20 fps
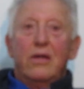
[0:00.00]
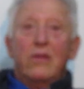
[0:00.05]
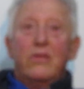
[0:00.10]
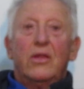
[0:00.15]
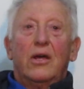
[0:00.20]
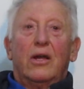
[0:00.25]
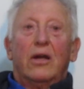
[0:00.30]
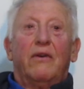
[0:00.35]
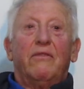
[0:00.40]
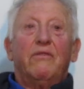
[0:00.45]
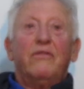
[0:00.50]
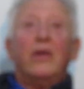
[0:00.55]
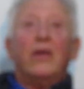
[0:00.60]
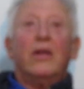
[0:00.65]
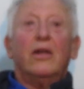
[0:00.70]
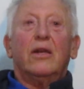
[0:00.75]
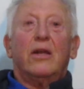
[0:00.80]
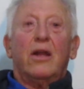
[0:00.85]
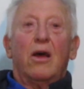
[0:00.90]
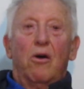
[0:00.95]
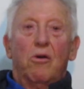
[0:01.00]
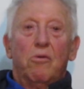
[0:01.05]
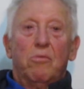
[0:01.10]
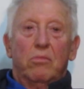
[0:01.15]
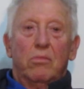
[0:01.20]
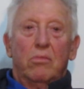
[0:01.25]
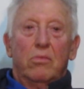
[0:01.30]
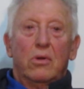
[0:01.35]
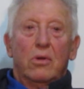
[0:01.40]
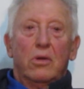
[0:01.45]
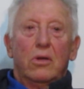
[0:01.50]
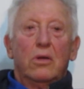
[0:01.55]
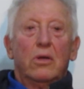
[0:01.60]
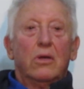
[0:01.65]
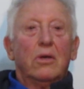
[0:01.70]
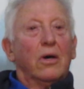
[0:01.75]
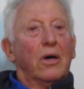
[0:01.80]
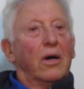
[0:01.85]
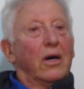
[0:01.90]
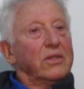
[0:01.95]
that I feel at home.
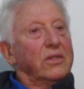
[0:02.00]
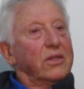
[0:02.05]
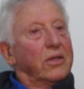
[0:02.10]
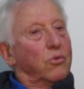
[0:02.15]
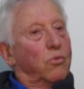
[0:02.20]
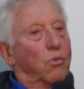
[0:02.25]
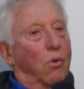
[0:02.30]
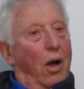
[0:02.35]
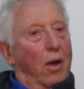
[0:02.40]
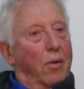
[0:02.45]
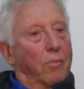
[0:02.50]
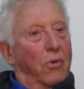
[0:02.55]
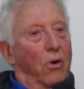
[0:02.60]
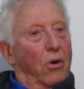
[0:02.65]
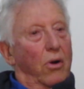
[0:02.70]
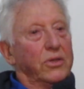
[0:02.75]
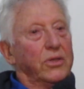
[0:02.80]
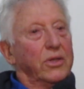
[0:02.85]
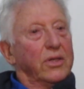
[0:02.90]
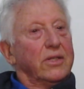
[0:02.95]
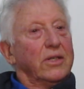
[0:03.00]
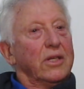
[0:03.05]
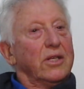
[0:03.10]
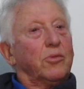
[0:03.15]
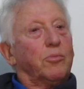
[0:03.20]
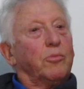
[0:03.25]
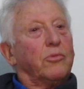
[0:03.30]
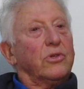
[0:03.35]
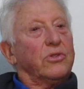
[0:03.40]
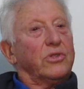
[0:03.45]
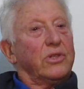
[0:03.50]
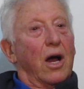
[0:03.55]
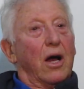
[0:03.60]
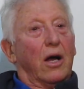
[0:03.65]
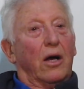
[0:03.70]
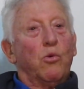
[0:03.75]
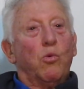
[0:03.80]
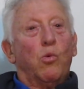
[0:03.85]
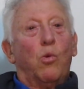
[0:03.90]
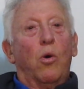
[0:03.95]
I said, "Why, Ma?" She says, "Because I
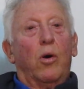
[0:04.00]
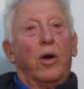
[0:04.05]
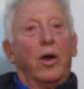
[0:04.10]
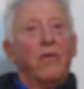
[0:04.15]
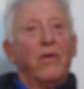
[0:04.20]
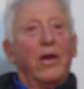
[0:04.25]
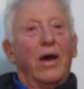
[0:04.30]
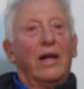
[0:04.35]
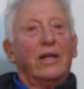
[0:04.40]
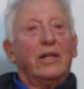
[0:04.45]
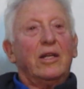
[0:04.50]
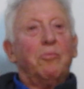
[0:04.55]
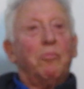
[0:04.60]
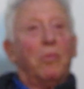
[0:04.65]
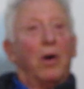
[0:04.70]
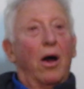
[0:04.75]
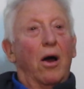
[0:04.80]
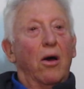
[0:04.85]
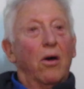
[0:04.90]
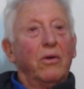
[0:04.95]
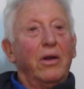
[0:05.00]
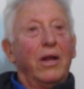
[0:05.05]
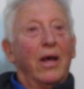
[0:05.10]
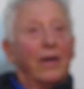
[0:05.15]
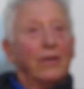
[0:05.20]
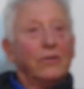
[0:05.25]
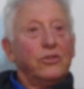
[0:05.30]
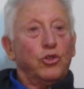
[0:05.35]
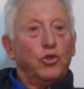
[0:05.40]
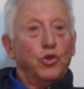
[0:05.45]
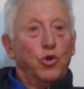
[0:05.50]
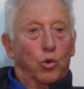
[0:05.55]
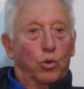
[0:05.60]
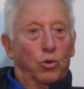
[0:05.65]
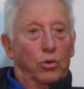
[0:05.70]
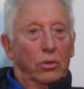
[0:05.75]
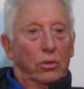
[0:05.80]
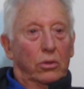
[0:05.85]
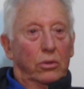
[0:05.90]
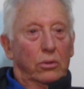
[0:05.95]
can walk around in my own house
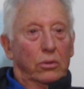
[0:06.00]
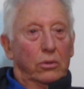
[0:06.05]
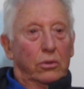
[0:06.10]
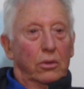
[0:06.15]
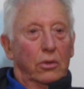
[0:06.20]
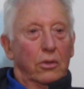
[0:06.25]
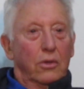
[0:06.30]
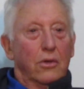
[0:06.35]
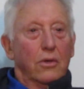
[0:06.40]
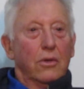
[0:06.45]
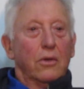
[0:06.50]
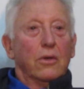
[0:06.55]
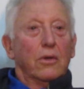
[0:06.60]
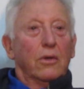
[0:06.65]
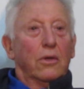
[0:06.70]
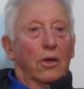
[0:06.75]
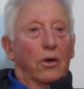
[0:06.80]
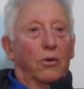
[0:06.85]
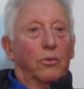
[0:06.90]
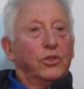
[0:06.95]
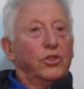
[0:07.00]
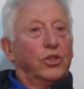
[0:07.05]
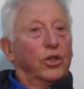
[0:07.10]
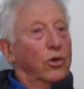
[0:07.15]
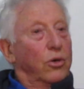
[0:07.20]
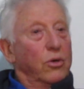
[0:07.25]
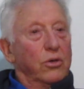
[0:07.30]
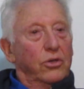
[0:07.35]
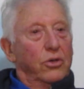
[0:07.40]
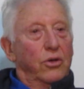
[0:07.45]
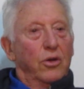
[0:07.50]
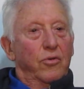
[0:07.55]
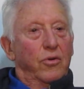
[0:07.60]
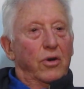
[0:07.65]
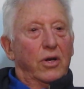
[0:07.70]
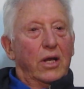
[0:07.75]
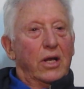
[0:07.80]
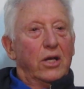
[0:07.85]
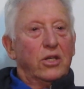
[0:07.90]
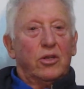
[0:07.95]
nude." Which you couldn't do in
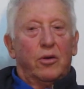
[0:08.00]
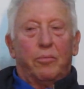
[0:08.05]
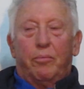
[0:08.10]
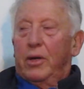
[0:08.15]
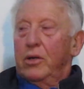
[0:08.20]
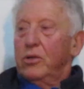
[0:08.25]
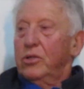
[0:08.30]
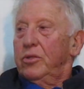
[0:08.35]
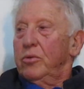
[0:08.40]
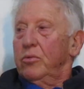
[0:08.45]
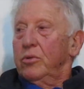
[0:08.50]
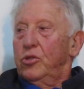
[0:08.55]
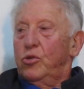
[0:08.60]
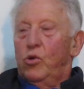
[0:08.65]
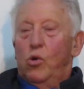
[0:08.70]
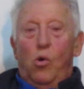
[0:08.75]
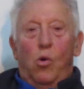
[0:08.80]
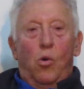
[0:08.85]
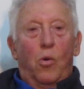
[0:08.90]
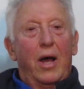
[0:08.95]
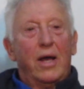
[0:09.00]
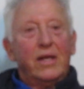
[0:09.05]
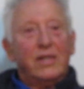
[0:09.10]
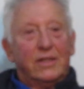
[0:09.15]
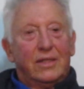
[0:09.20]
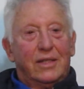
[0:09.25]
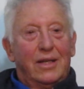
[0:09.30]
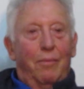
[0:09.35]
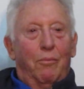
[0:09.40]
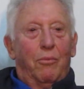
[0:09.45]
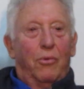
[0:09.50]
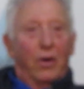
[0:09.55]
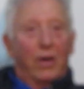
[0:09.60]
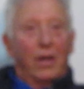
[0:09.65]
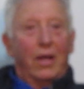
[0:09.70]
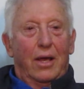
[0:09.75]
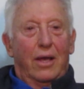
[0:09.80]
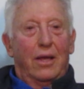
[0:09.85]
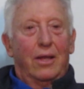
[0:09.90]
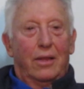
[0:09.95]
Rhodesia because there was always
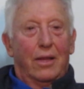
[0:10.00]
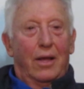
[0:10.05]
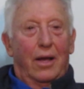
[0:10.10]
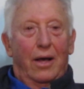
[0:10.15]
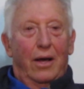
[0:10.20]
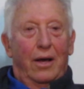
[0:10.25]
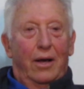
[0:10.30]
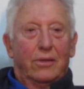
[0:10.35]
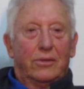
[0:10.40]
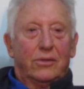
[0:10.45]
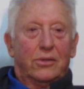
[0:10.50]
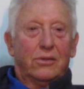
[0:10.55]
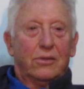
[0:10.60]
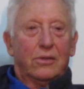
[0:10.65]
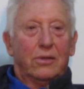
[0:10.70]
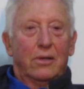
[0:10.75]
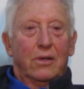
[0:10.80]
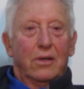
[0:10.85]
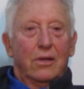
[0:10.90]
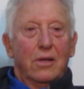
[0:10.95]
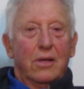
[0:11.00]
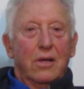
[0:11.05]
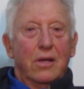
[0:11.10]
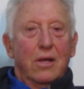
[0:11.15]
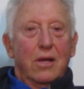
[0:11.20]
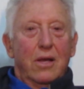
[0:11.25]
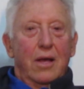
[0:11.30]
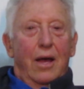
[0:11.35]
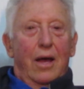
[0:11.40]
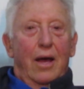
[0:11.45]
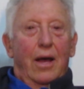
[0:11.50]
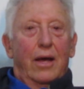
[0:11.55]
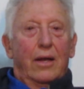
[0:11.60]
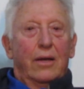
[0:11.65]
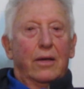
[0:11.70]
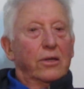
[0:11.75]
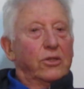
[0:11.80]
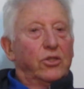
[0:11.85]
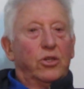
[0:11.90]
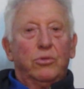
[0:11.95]
somebody in the house.
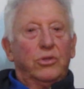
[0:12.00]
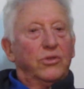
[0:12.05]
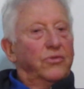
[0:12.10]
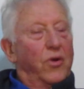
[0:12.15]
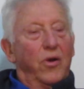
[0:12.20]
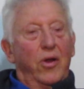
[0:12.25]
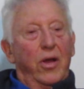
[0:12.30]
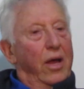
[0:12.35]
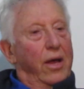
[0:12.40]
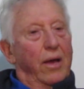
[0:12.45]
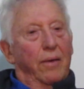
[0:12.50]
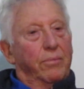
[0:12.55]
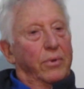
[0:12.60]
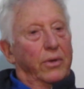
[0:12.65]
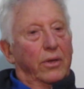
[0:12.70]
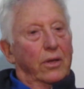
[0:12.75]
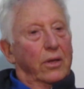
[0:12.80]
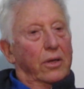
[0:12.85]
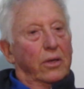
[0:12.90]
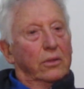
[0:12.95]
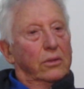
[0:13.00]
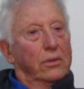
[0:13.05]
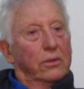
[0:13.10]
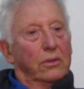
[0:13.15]
And she was very happy here.